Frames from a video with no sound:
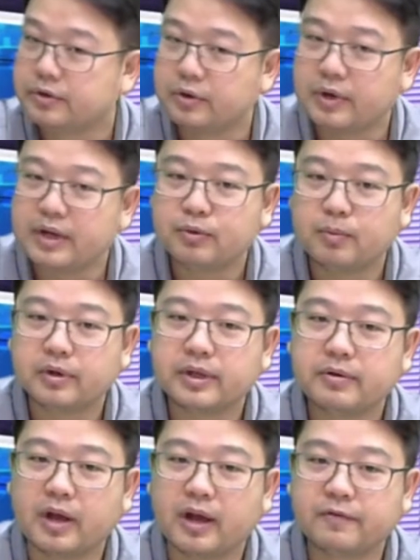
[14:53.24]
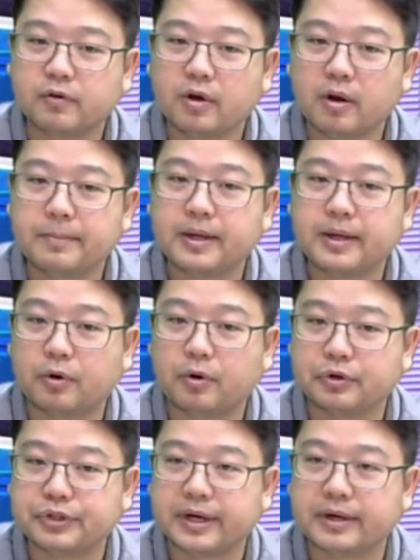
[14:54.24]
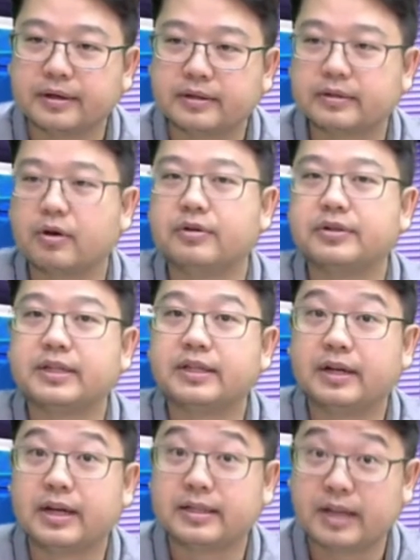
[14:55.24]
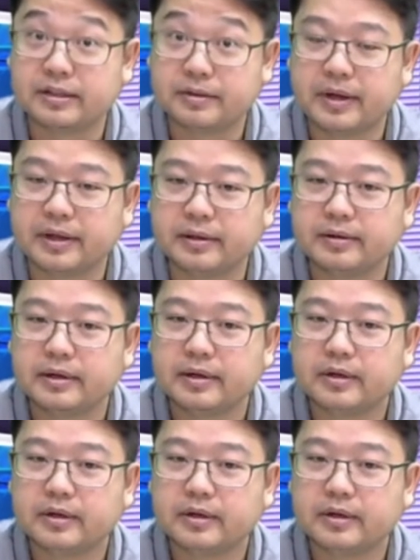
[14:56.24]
So each module you have to complete a project. It's considered assessment.